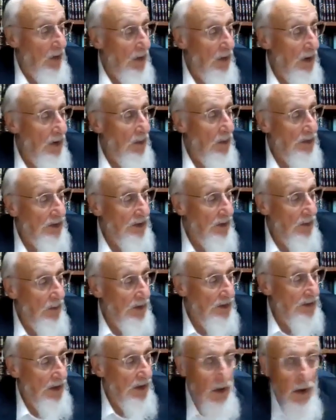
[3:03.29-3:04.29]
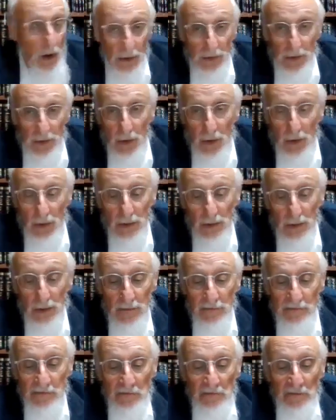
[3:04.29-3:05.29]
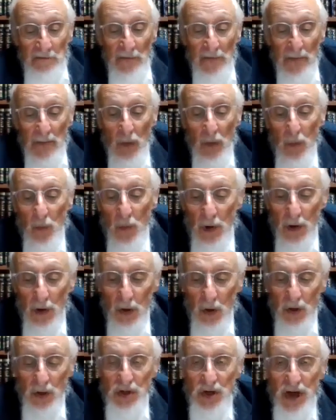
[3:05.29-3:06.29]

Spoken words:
Korach was a gadol who were